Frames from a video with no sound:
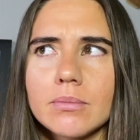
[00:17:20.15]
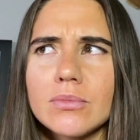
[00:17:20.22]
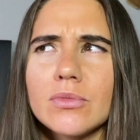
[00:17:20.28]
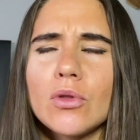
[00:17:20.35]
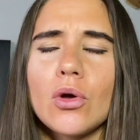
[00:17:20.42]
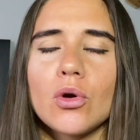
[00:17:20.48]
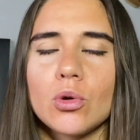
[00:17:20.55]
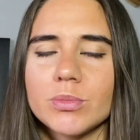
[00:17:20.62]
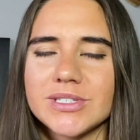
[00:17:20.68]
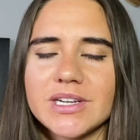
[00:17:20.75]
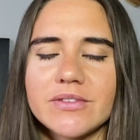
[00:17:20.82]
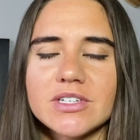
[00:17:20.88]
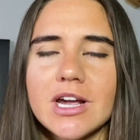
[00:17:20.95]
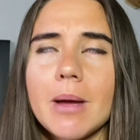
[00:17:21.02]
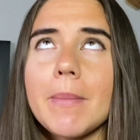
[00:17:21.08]
not almost
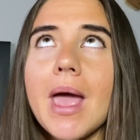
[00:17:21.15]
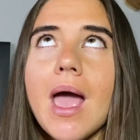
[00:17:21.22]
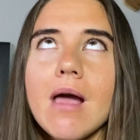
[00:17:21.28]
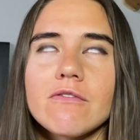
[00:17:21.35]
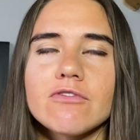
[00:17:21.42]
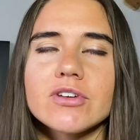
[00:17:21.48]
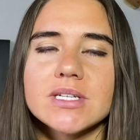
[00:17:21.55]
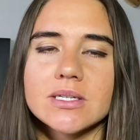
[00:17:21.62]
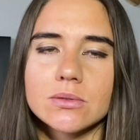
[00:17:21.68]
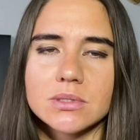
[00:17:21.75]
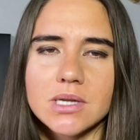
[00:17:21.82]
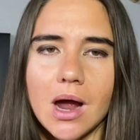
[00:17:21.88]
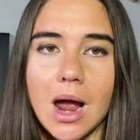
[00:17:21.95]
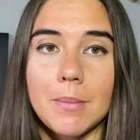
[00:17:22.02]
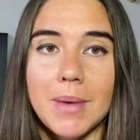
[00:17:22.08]
every time, every single
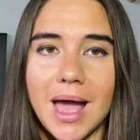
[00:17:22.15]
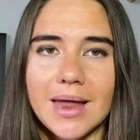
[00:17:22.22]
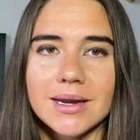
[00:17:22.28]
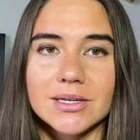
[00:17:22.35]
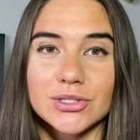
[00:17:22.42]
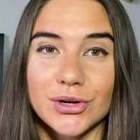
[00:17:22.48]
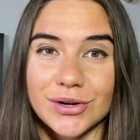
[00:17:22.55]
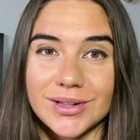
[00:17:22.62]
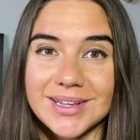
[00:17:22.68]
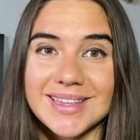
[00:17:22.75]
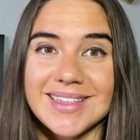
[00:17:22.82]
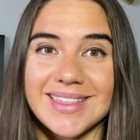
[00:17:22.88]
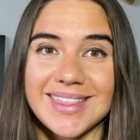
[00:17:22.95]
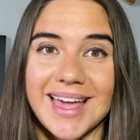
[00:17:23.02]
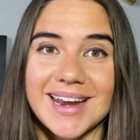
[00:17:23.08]
time, anecdotally,
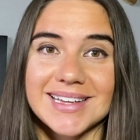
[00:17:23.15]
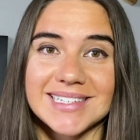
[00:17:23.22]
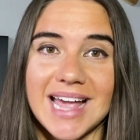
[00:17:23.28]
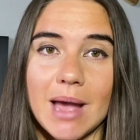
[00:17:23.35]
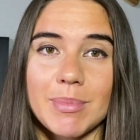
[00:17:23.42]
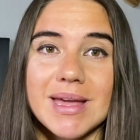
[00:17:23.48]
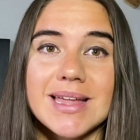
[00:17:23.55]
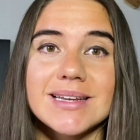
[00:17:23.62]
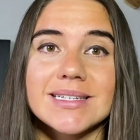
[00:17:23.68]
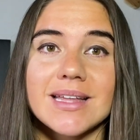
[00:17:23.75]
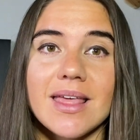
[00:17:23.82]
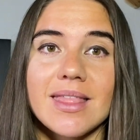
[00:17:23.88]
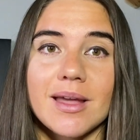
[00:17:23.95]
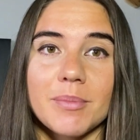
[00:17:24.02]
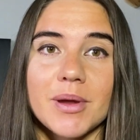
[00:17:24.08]
that has happened,
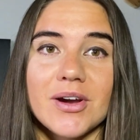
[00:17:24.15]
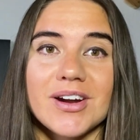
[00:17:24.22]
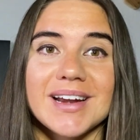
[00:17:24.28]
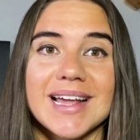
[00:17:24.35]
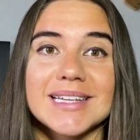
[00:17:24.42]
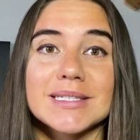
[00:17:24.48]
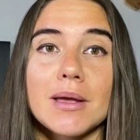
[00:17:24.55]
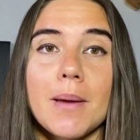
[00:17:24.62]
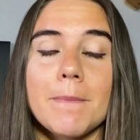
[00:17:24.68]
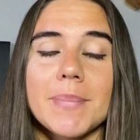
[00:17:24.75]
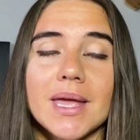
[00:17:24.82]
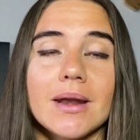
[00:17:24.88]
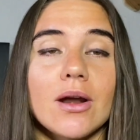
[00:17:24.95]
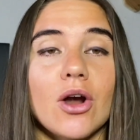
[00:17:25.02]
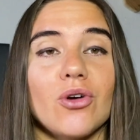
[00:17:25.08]
their period has
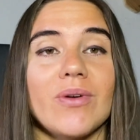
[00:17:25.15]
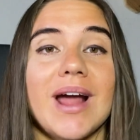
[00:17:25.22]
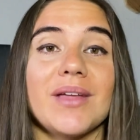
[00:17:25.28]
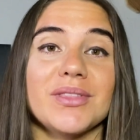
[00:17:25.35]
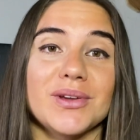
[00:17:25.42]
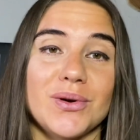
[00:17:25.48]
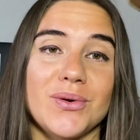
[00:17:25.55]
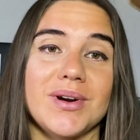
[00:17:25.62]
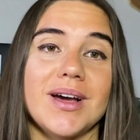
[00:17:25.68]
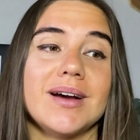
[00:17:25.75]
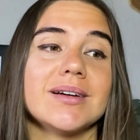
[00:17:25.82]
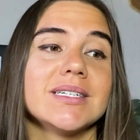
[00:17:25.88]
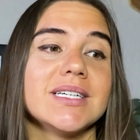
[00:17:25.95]
been around the corner.